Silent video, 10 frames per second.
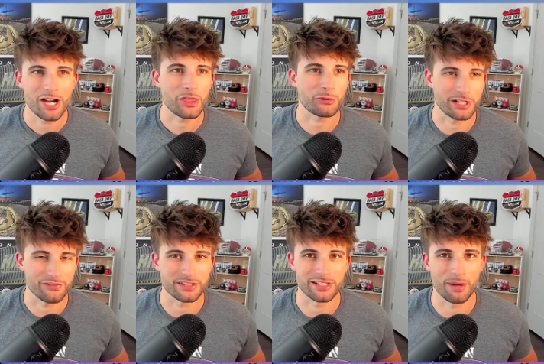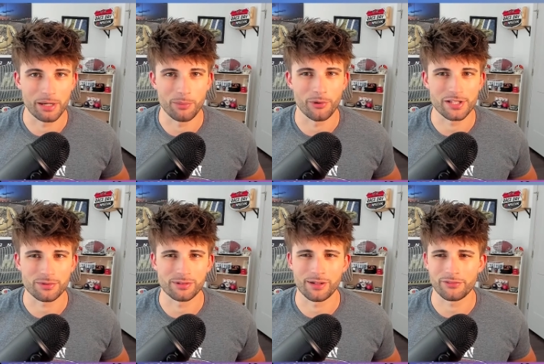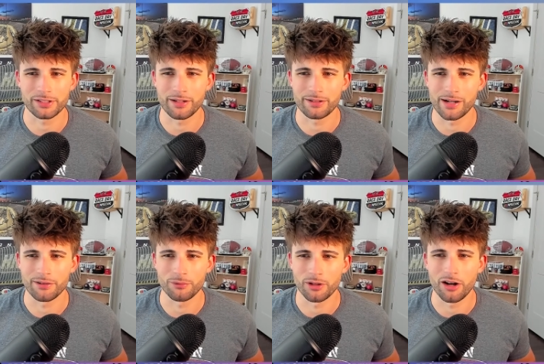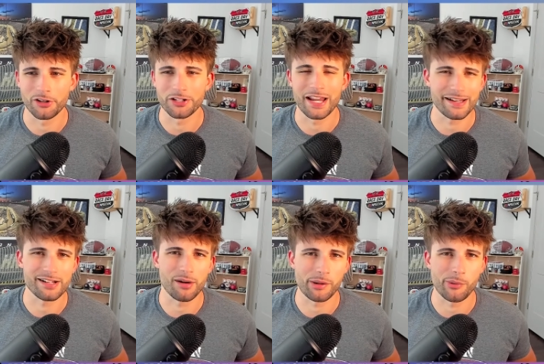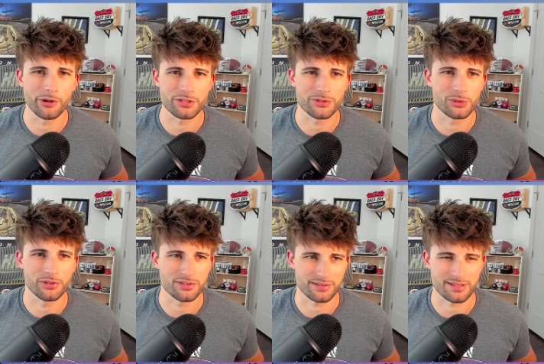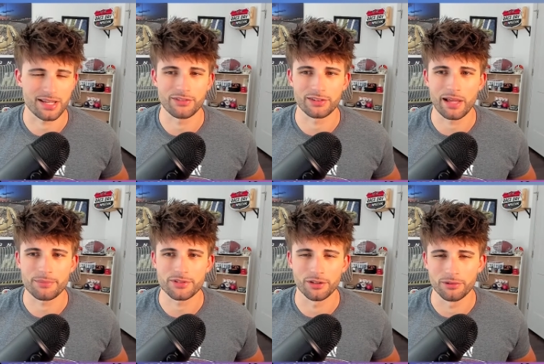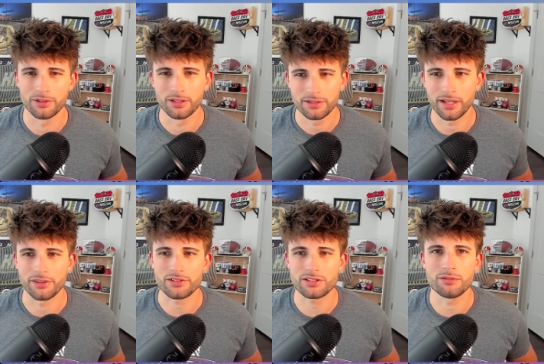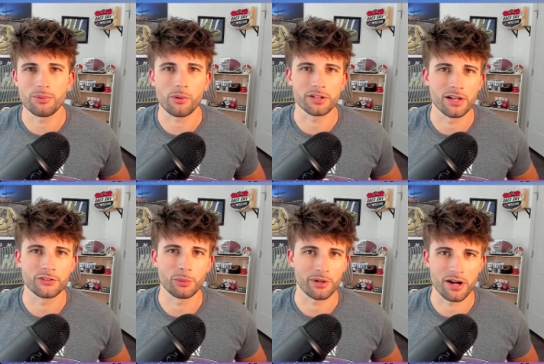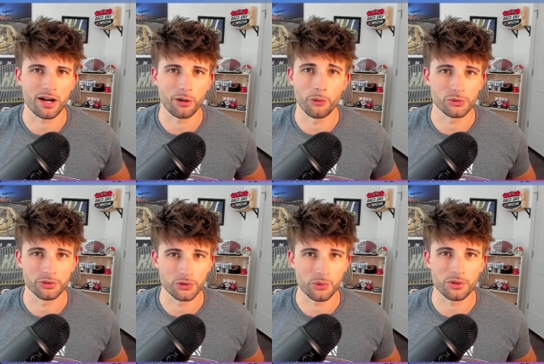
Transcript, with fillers: 350 dominator points We're roughly right around what, 180 dominator points with 267 laps. So yeah, they're still important enough to where you're not going to ignore